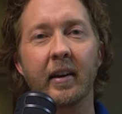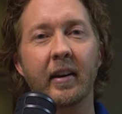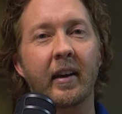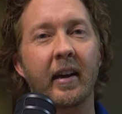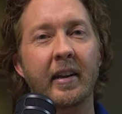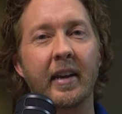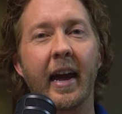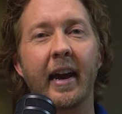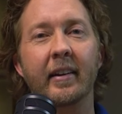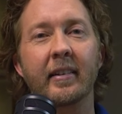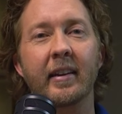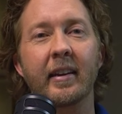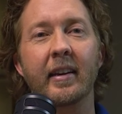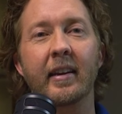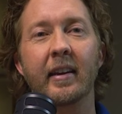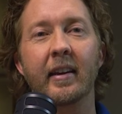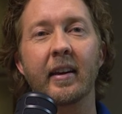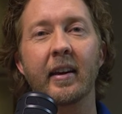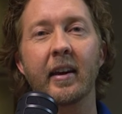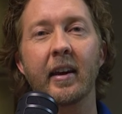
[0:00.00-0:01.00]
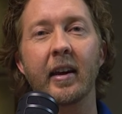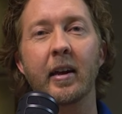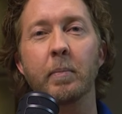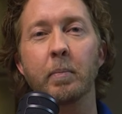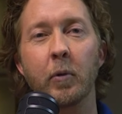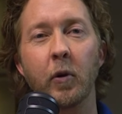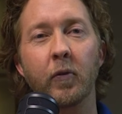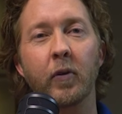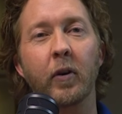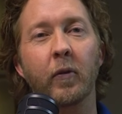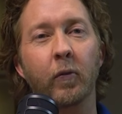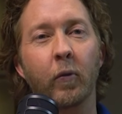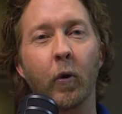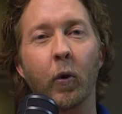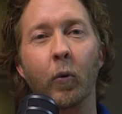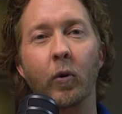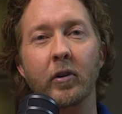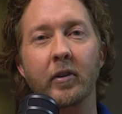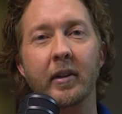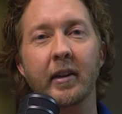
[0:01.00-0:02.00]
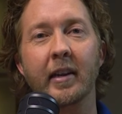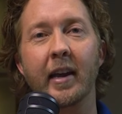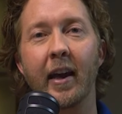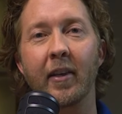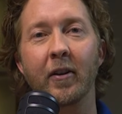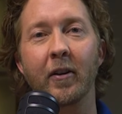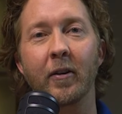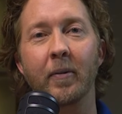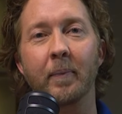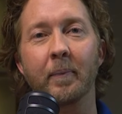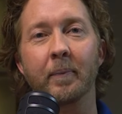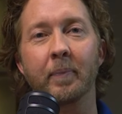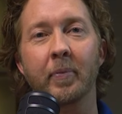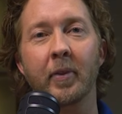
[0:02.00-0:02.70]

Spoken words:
connecting, and moving forward together.